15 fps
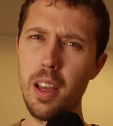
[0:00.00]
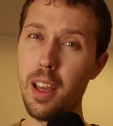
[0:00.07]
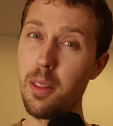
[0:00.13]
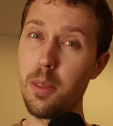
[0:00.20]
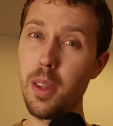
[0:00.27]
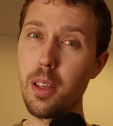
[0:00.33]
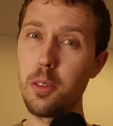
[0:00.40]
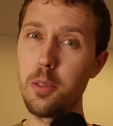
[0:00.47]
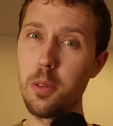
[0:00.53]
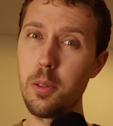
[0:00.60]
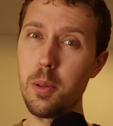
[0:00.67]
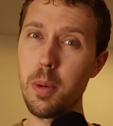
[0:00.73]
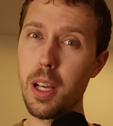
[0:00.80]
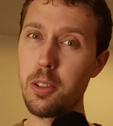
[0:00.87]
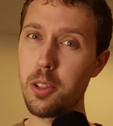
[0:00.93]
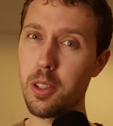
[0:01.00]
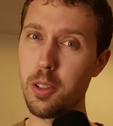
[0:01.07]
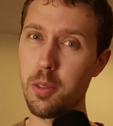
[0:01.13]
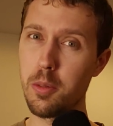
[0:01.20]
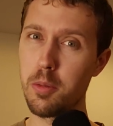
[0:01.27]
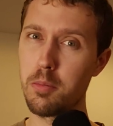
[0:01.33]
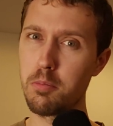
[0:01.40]
And thanks to the
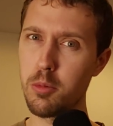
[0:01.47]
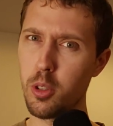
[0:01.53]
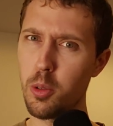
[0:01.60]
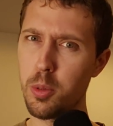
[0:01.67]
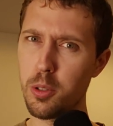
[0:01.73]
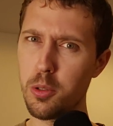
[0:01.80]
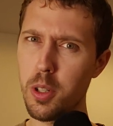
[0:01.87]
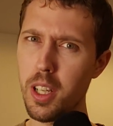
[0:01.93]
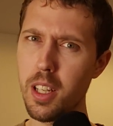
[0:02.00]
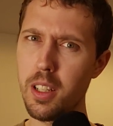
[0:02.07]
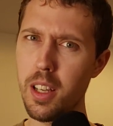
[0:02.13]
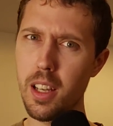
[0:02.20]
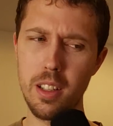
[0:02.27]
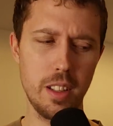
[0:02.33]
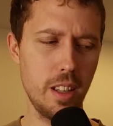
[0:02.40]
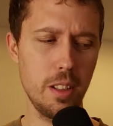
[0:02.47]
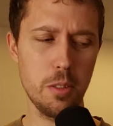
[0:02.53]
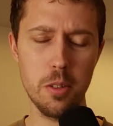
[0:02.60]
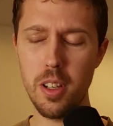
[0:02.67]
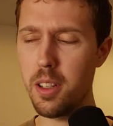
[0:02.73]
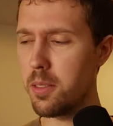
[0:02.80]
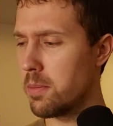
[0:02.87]
magic of global trade and the
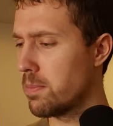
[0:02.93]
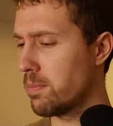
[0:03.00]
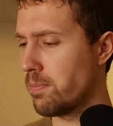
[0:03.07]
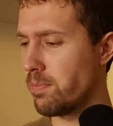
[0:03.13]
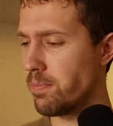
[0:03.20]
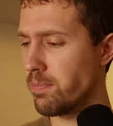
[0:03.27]
internet,